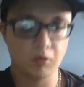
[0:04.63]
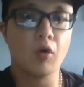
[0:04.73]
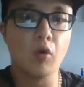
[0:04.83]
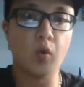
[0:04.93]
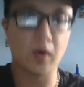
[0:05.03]

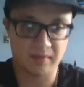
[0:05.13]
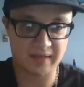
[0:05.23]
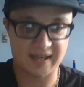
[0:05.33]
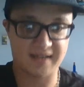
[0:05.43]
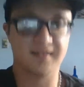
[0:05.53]
What up,
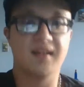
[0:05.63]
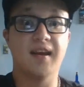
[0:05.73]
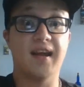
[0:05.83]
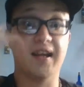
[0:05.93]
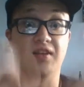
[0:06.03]
guys?
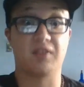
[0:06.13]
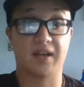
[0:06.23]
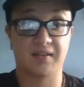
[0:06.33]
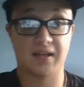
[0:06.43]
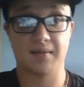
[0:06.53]
It's
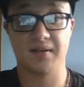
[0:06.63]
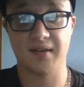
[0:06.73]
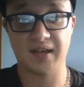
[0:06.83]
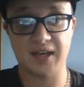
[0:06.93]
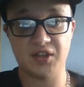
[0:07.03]
Grant's Comics
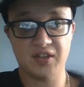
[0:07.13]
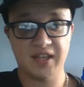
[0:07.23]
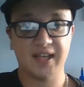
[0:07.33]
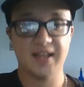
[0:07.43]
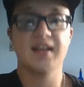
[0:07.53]
here, and
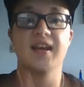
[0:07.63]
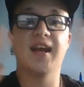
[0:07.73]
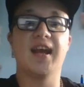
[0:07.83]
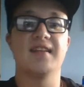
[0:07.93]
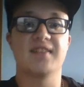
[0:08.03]
today
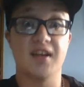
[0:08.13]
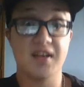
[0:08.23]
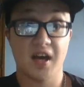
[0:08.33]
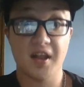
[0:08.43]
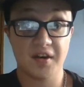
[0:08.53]
it's
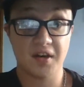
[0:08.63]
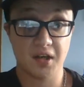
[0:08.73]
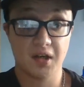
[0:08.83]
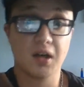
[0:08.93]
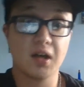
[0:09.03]
another
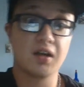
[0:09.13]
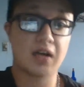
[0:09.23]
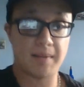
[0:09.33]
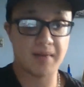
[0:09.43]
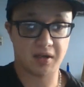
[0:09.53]

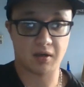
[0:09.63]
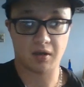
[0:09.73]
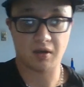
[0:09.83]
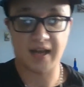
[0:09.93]
comic haul.